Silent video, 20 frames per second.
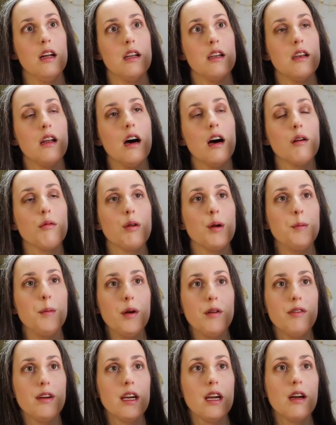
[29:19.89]
not
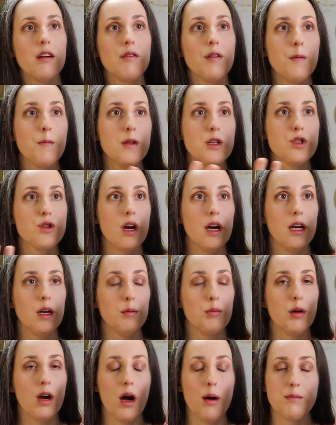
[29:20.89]
removing it from the dryer
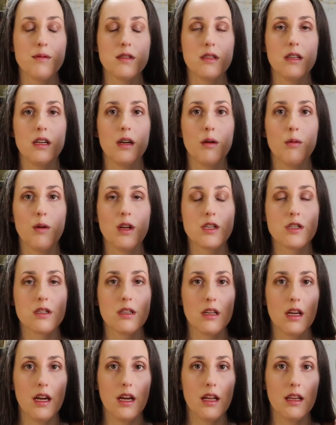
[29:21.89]
promptly, which,
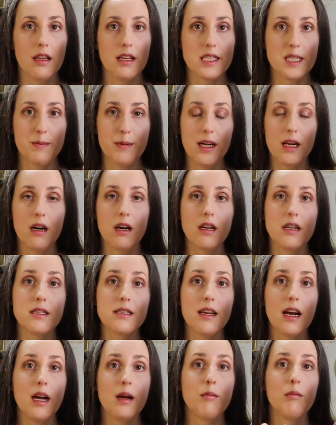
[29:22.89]
like, let's be honest,
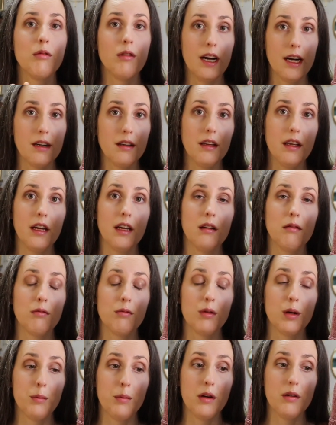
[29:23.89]
I'm rarely
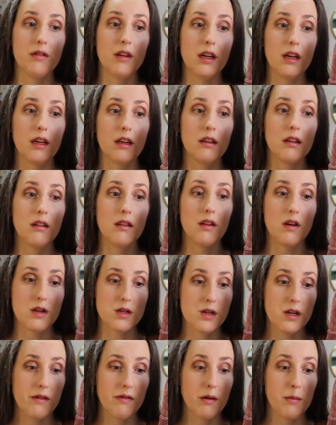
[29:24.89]
removing
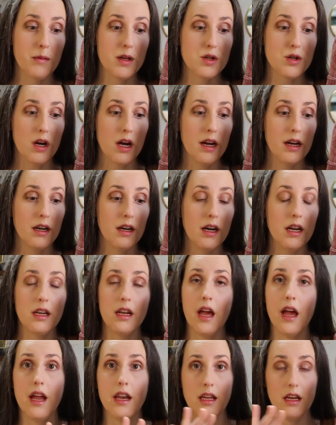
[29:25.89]
laundry from the dryer in
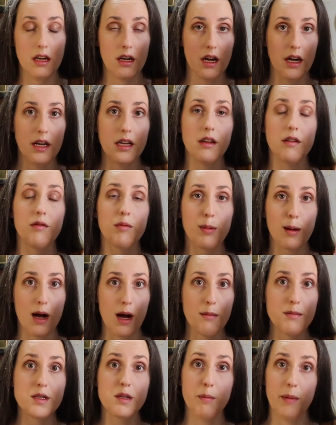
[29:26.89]
any kind of
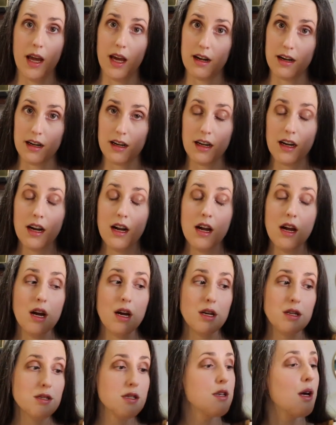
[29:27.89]
prompt manner.
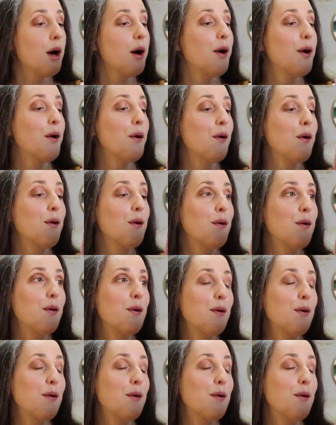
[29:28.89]
So